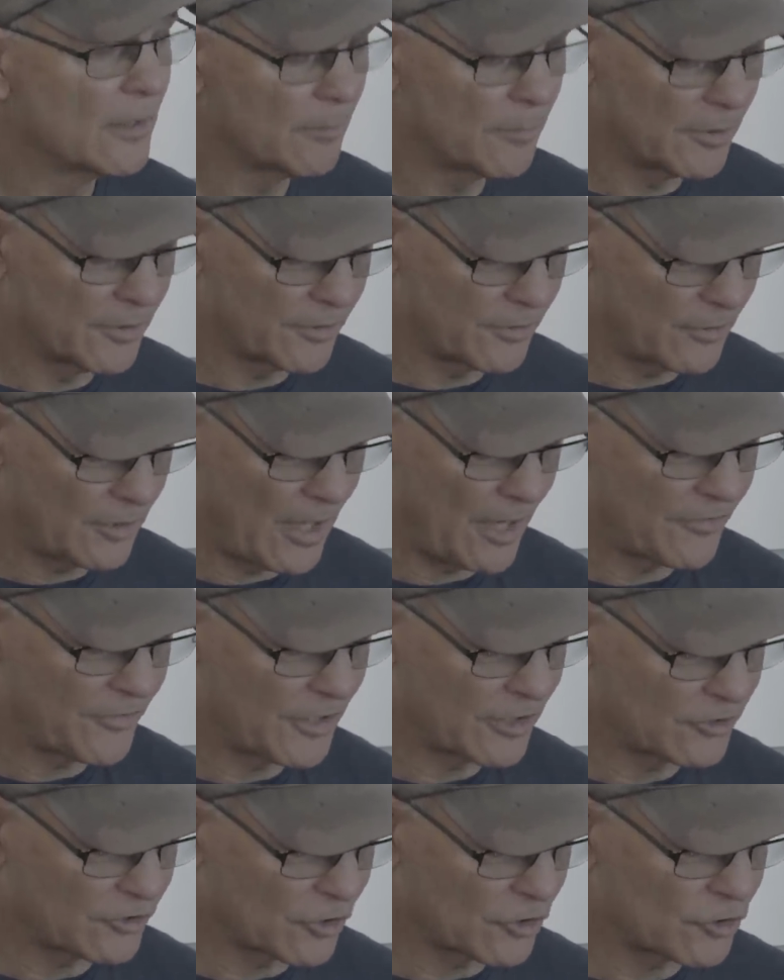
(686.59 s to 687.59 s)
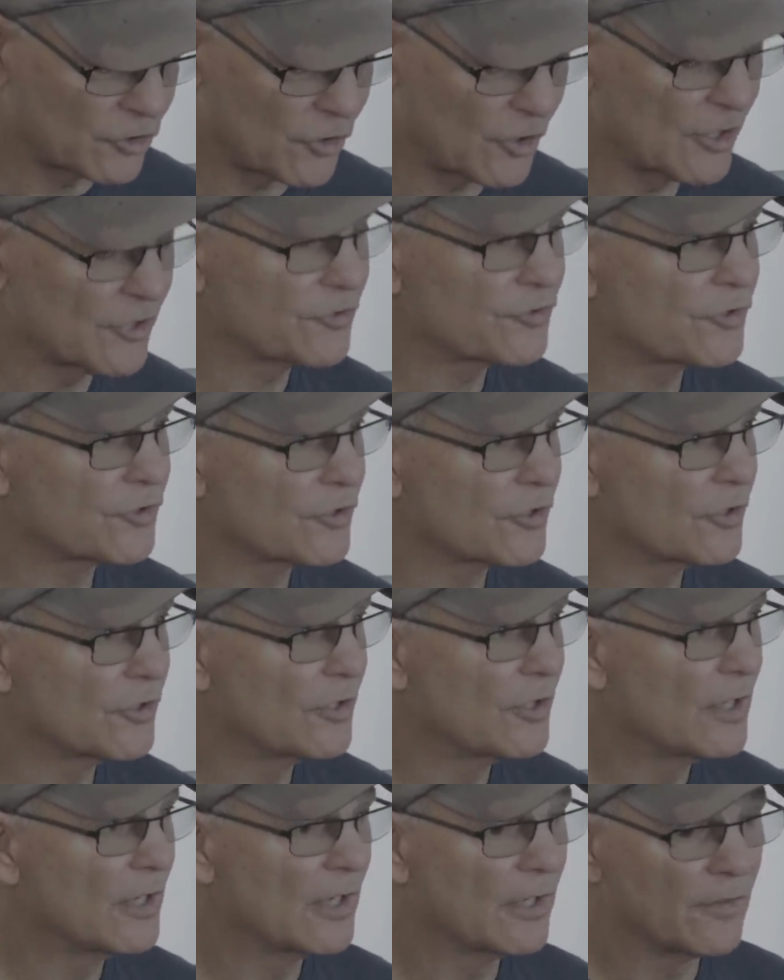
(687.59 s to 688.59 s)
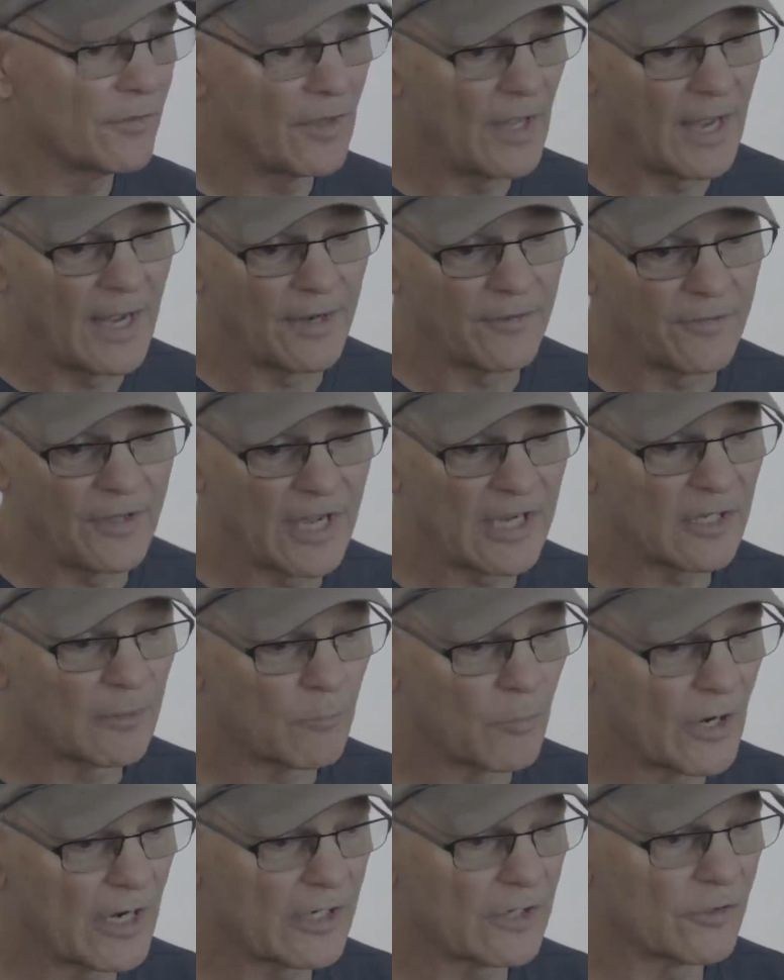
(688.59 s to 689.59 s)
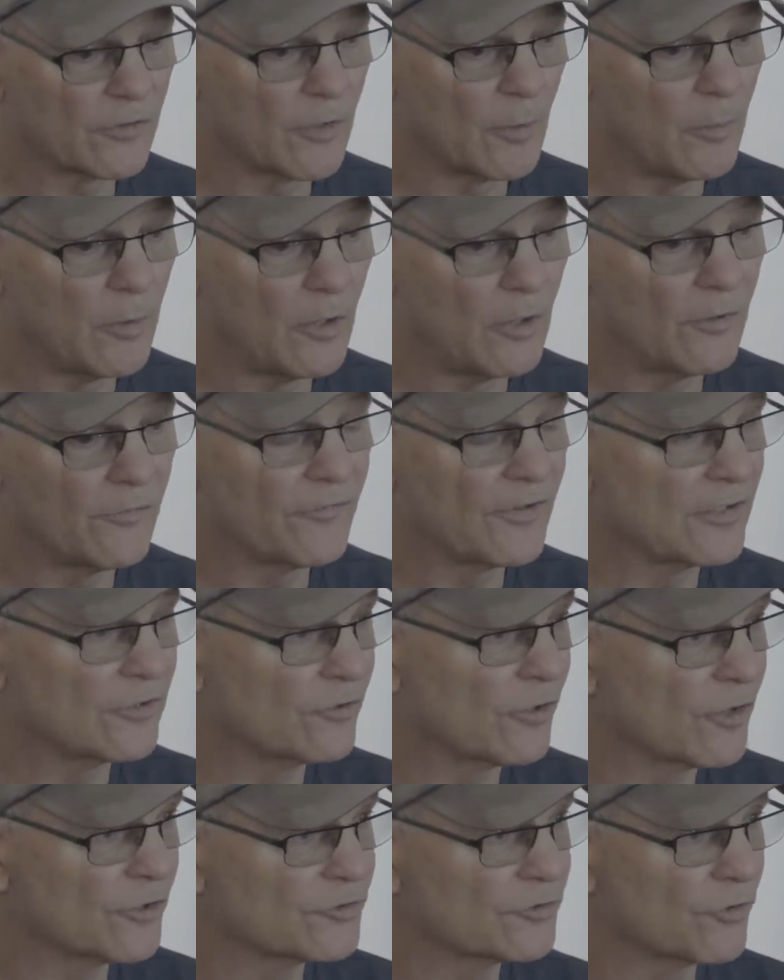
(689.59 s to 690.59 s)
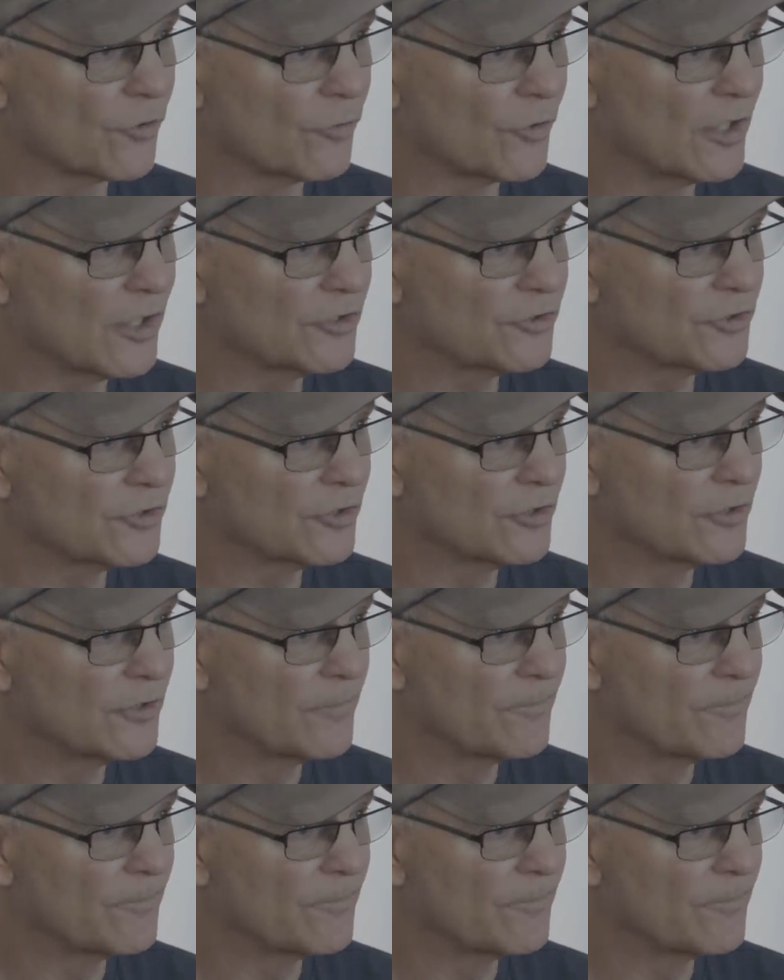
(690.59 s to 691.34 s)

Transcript: But I think the trust that they can break on the ball if they trust the rush,